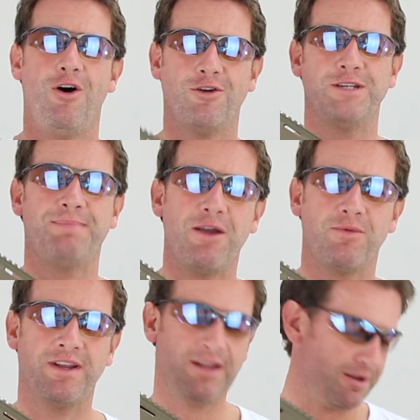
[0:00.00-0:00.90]
Oddie's back
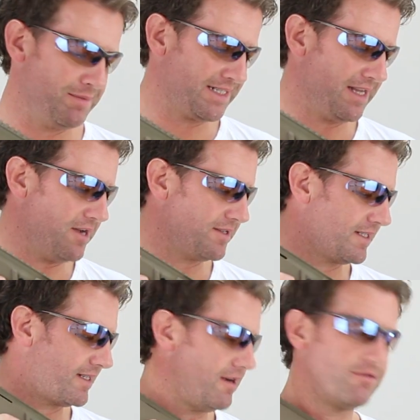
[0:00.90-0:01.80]
with another Masada
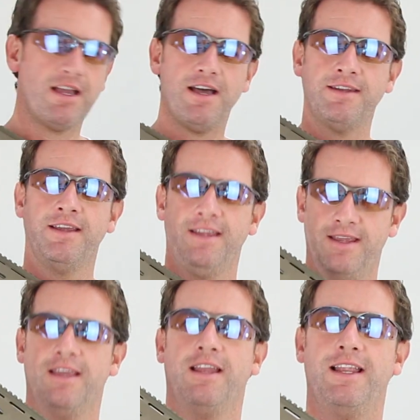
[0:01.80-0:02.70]
style gun.
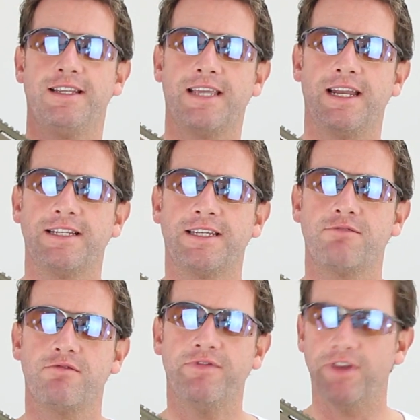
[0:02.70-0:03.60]
Let's get into
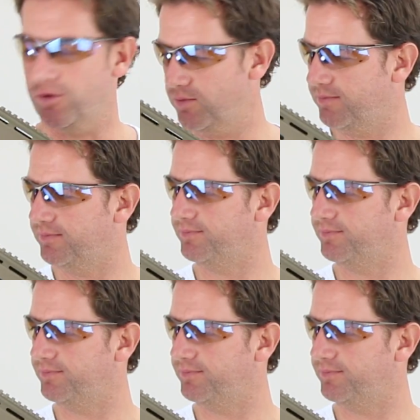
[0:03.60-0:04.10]
the review.